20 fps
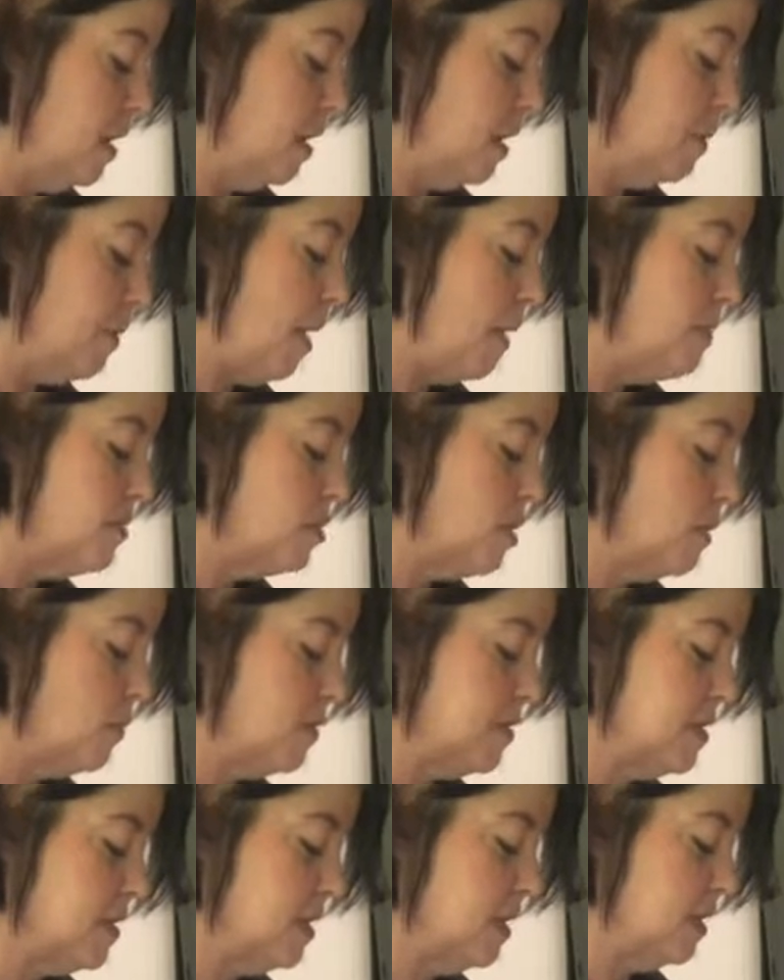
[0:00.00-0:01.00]
The Parmesan
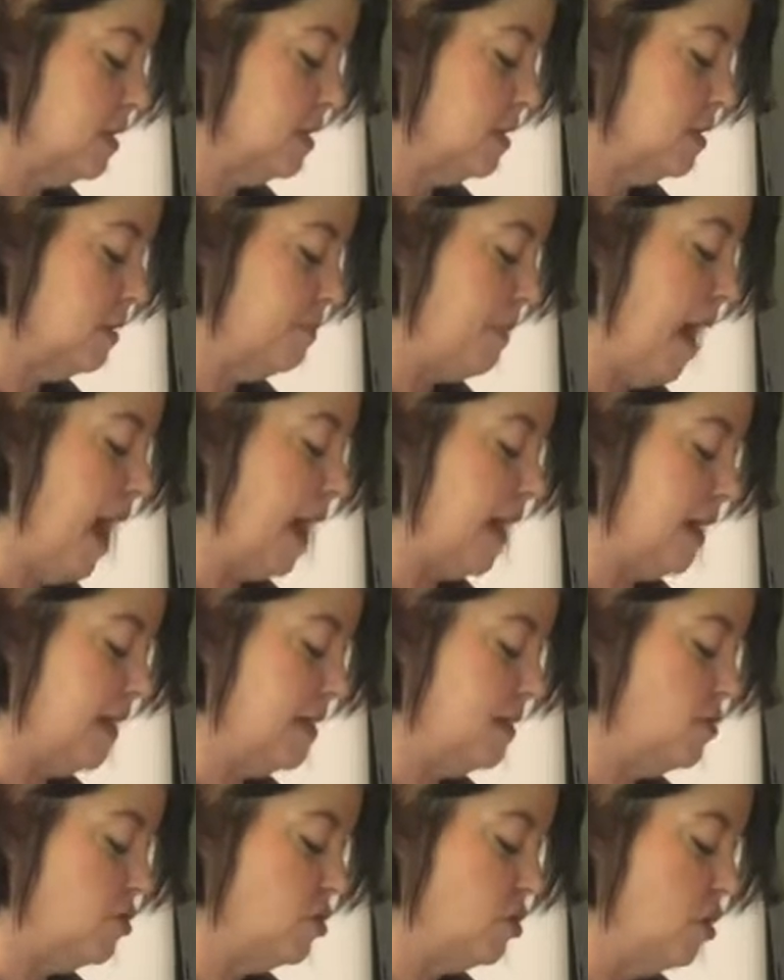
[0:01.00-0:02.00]
was in a
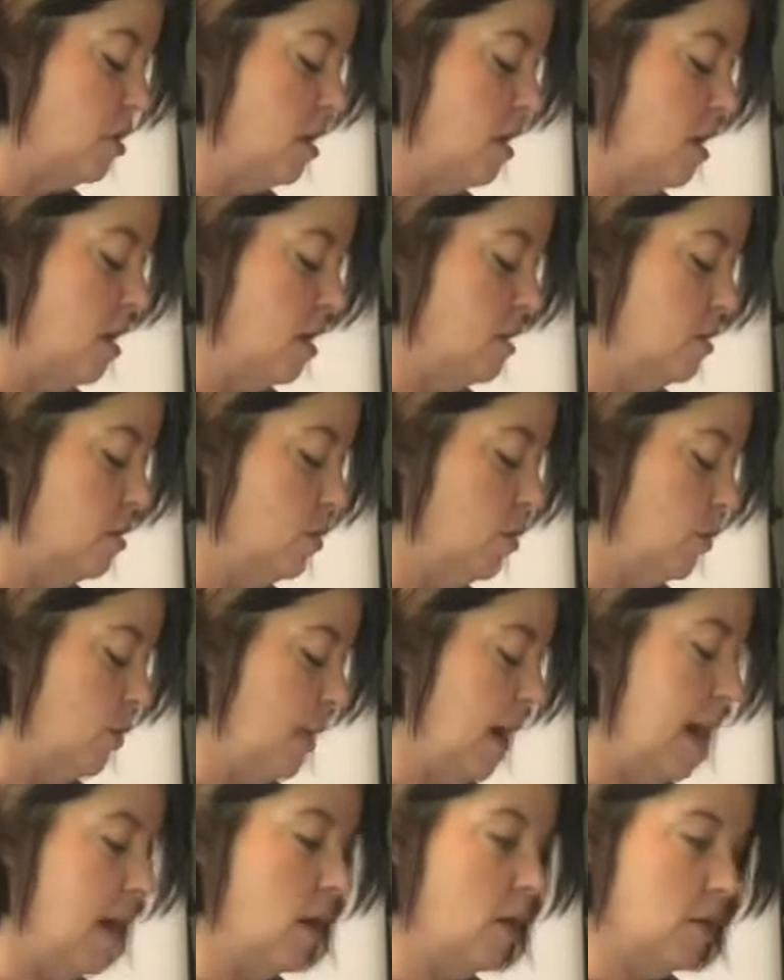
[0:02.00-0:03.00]
package. The
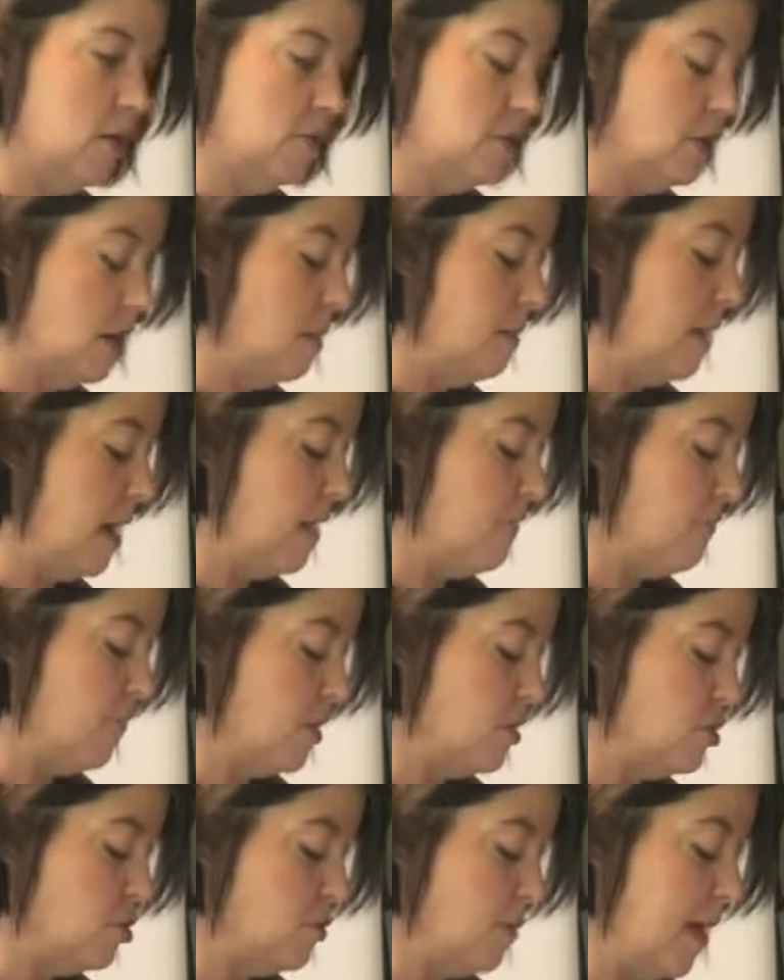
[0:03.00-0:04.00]
Gruyere, you saw me, I
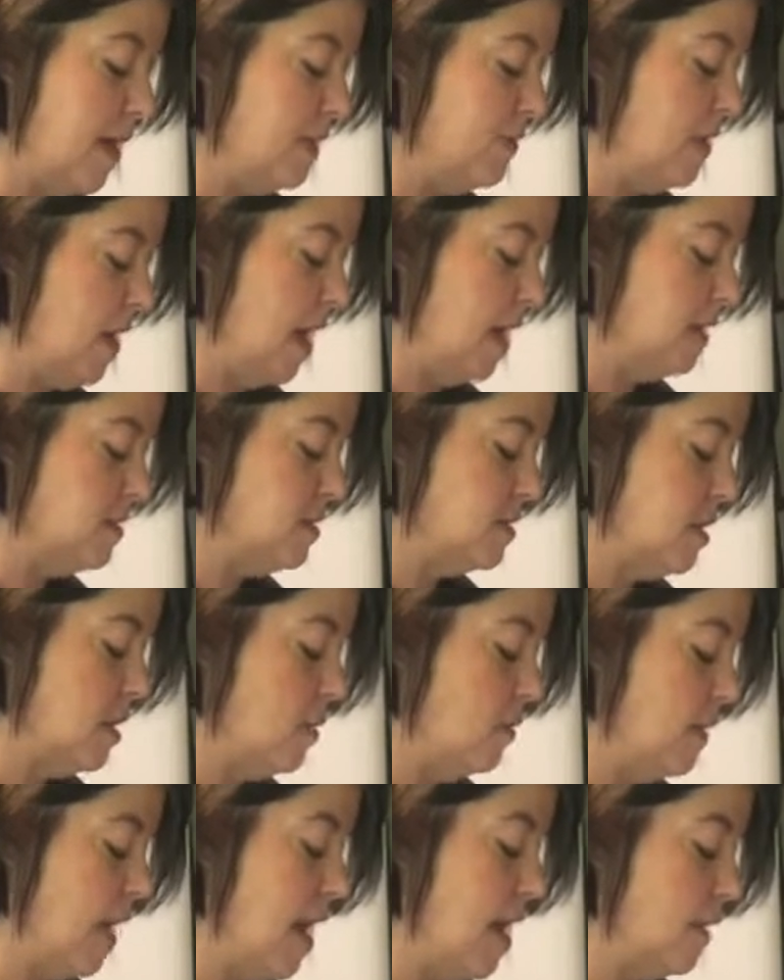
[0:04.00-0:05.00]
fresh shredded that,
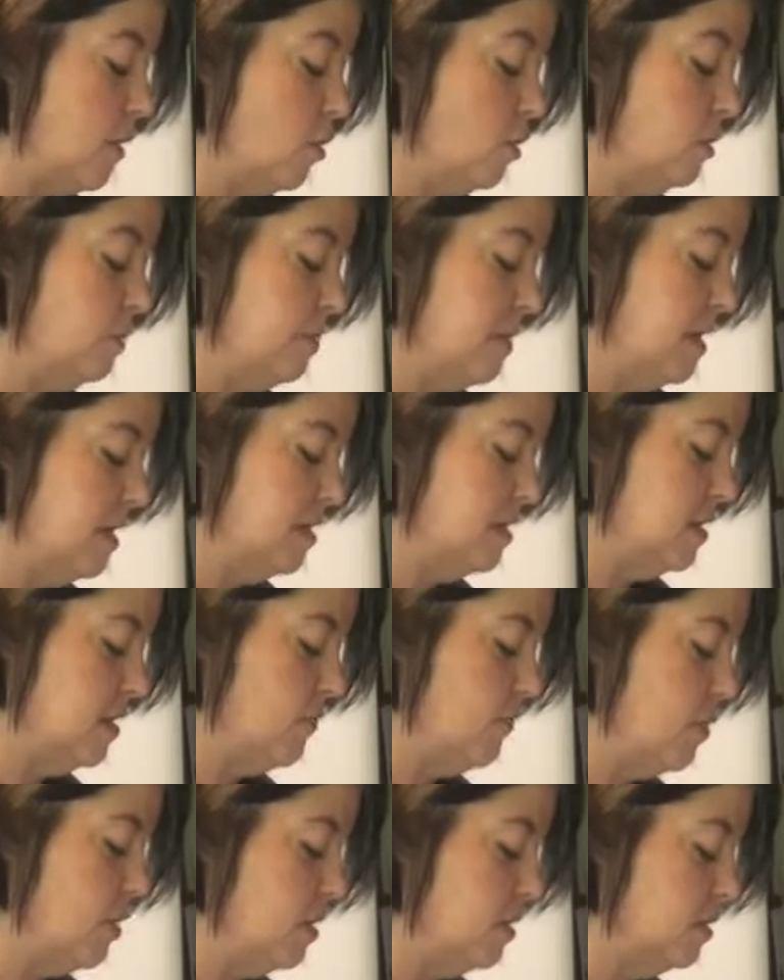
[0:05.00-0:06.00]
so that could be the
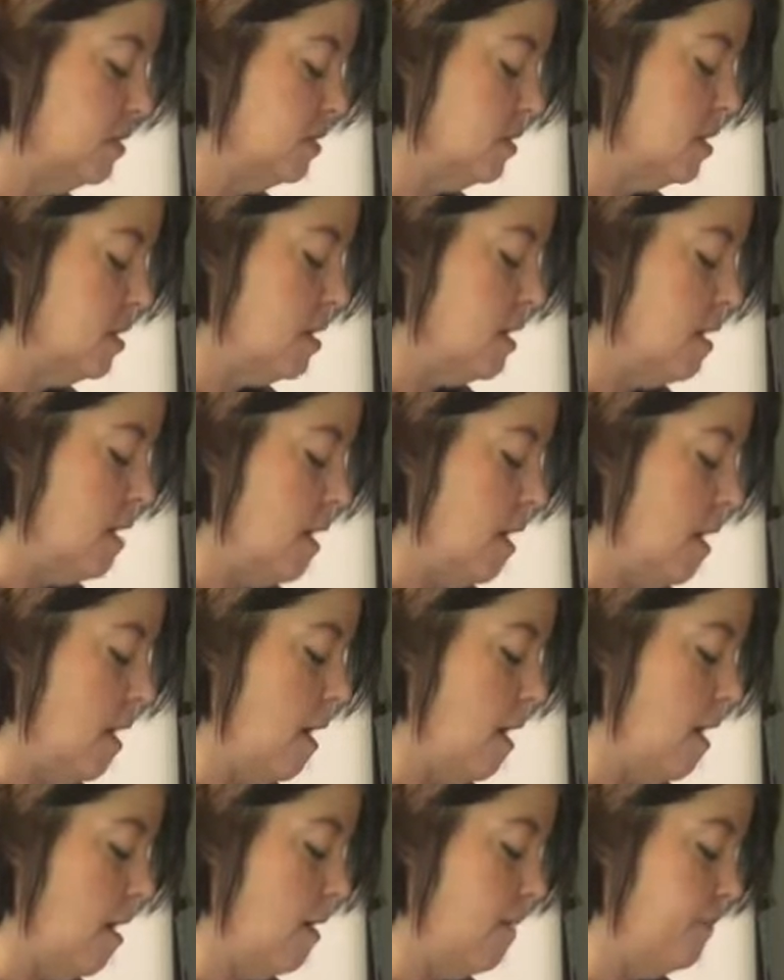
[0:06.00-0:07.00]
difference.
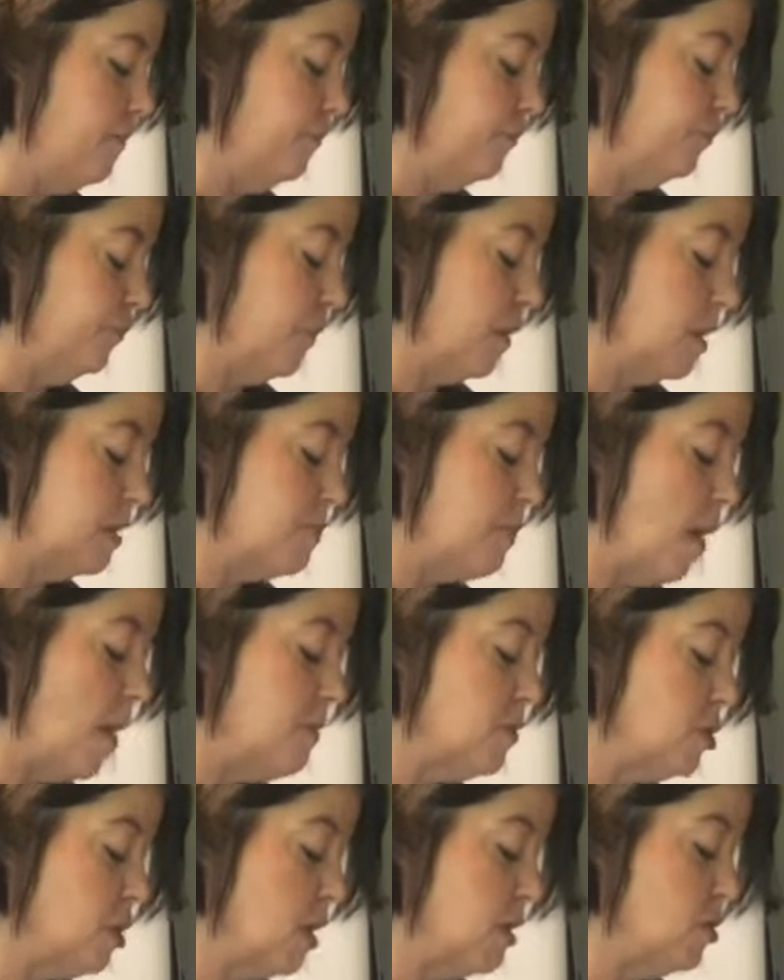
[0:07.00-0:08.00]
Because
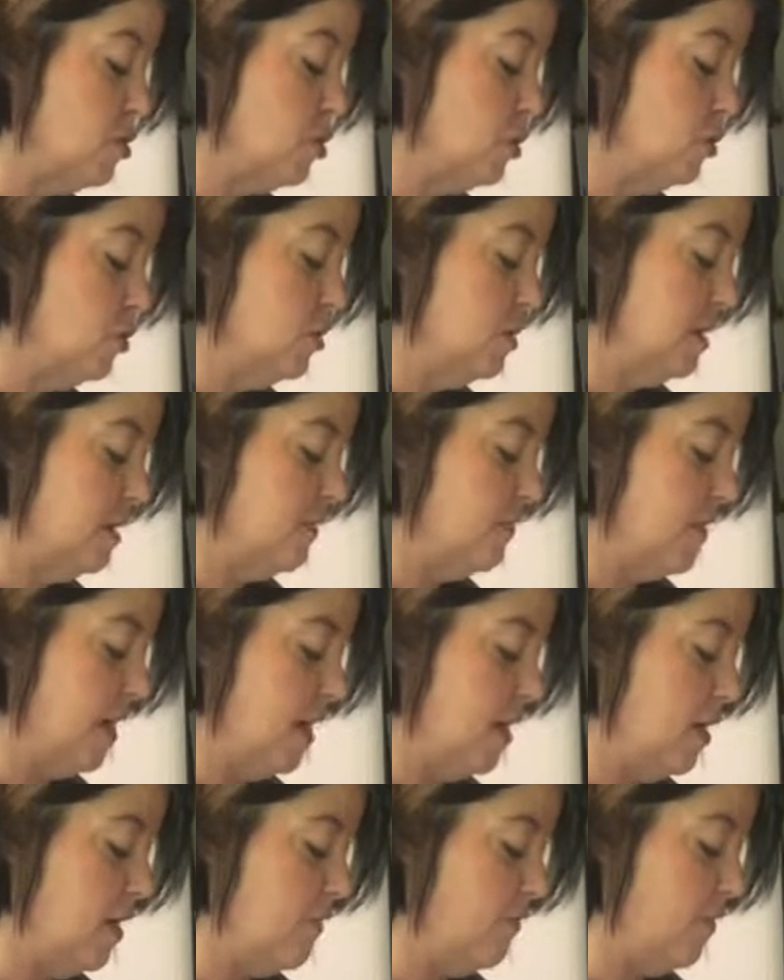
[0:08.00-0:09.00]
Parmesan is usually
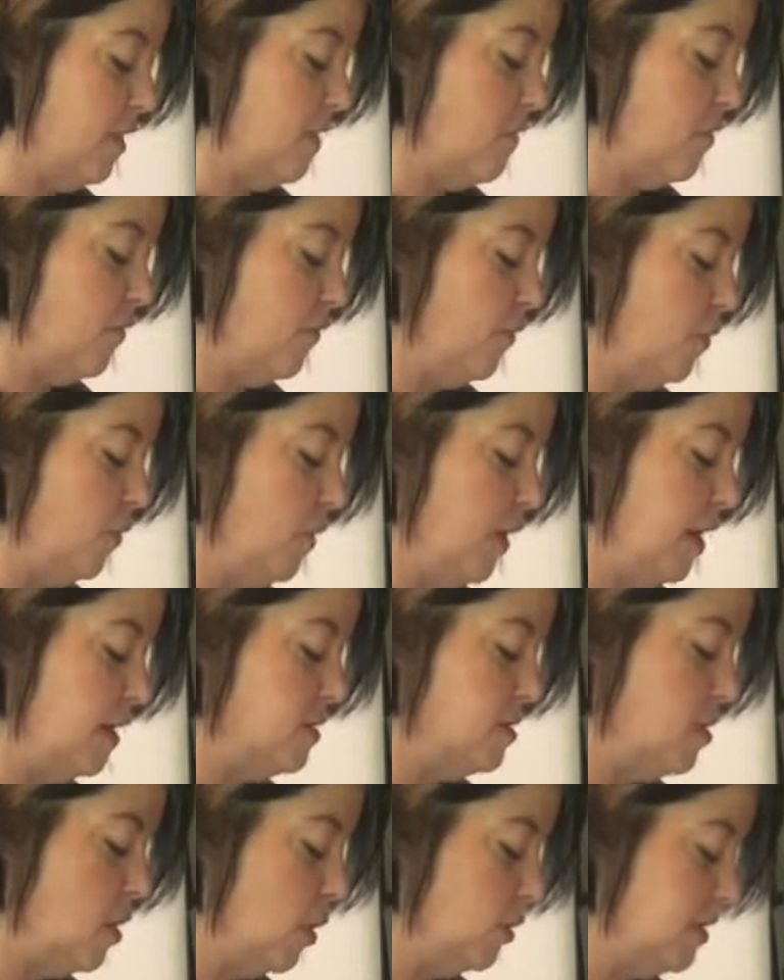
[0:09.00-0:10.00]
very flavorful
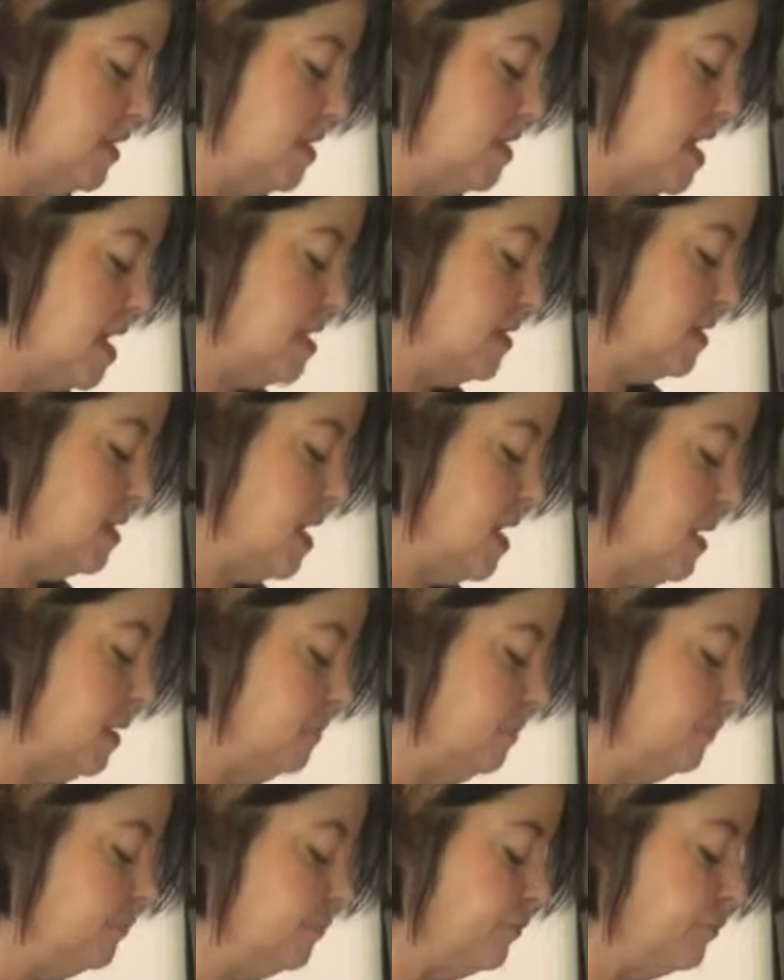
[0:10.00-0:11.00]
and salty
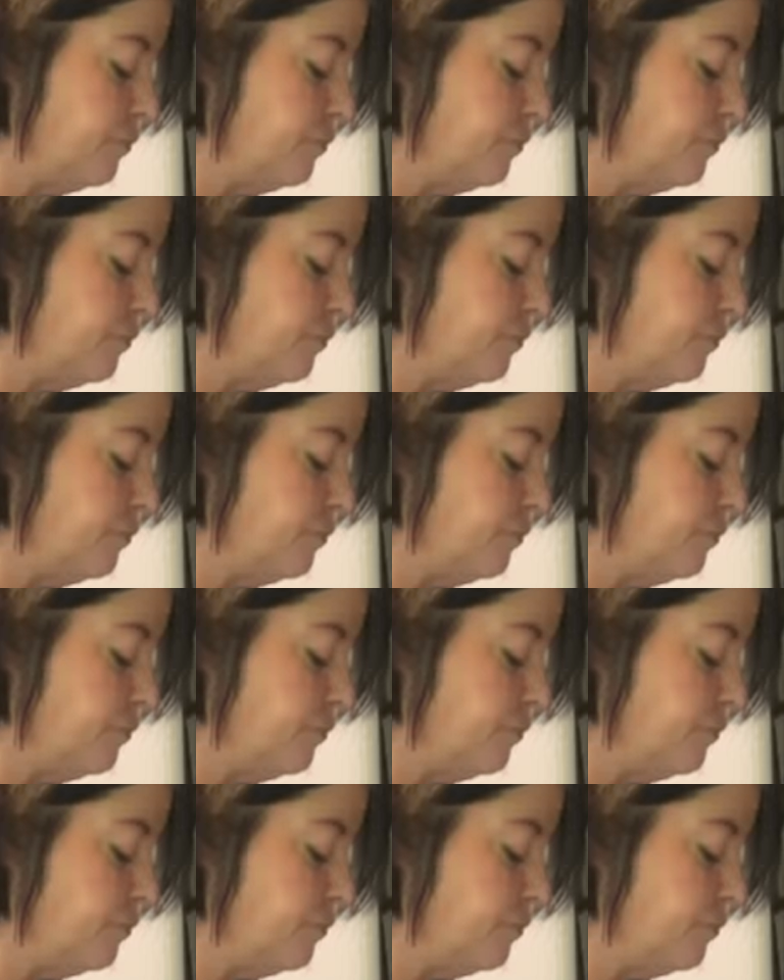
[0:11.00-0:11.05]
tasting.